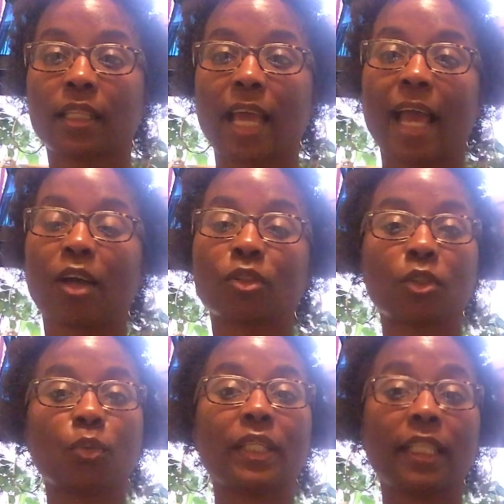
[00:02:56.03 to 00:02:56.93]
how
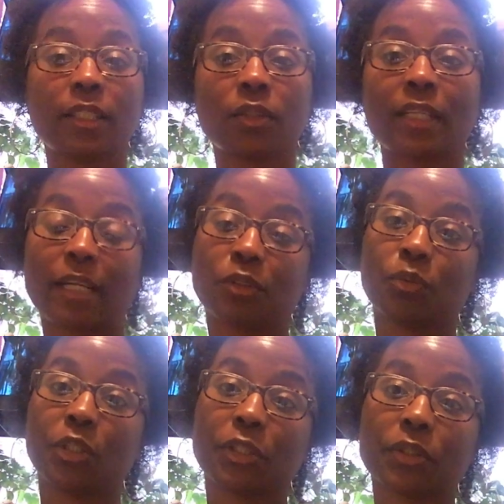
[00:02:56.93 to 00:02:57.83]
to heal, how to
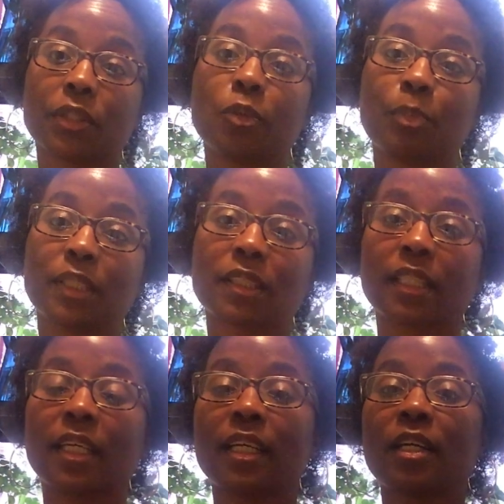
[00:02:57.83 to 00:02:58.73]
cure lupus
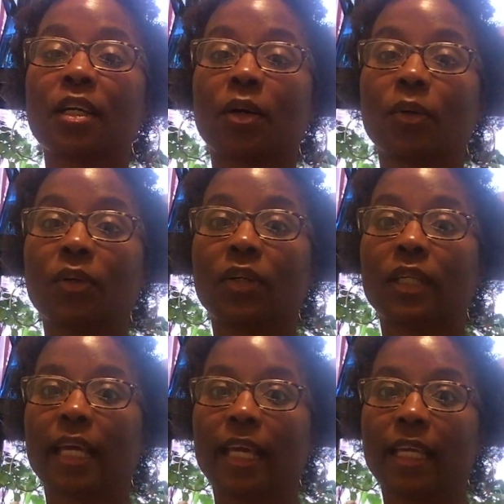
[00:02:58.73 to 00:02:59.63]

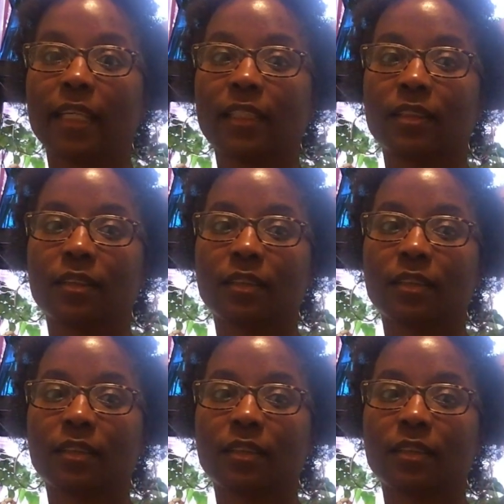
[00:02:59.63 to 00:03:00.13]
on a